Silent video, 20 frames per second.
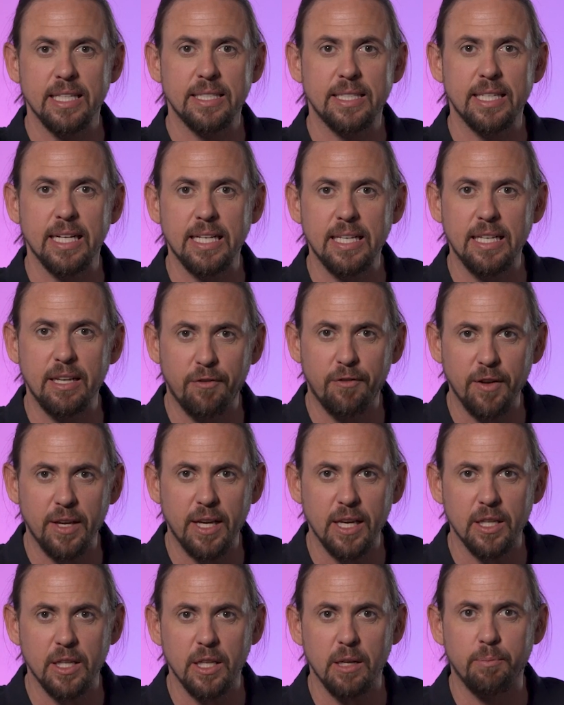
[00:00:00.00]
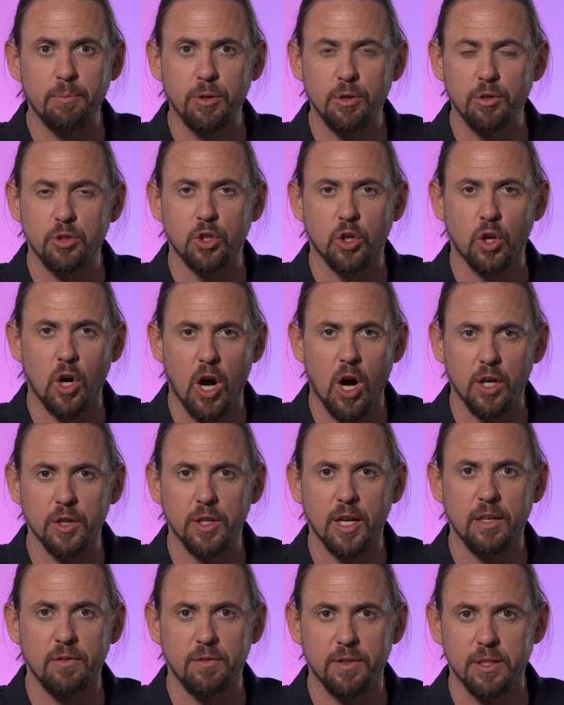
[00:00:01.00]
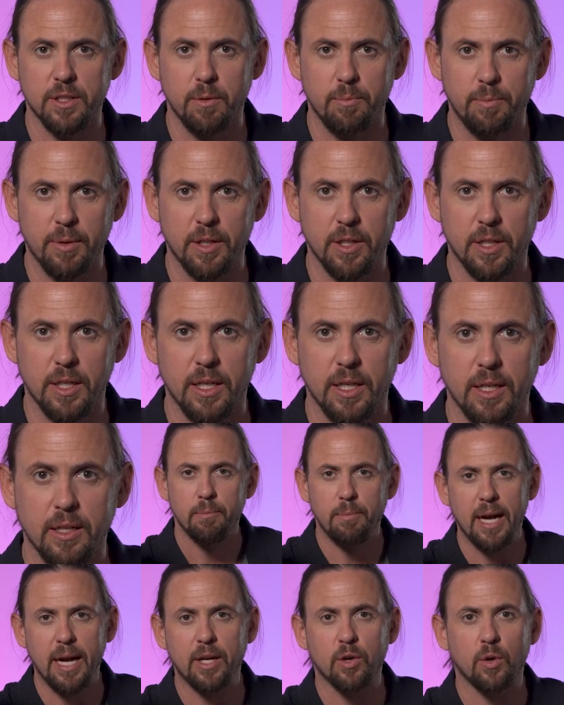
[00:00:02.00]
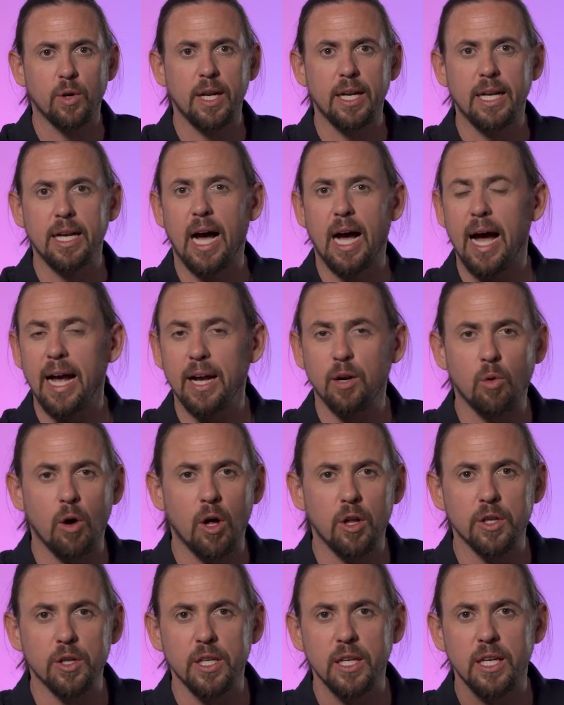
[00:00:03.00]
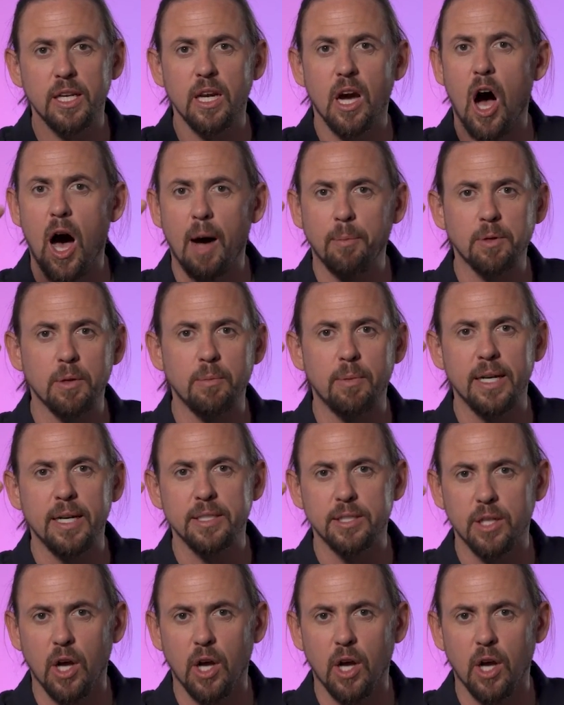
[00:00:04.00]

significantly boost your online visibility. By creating high-quality, optimized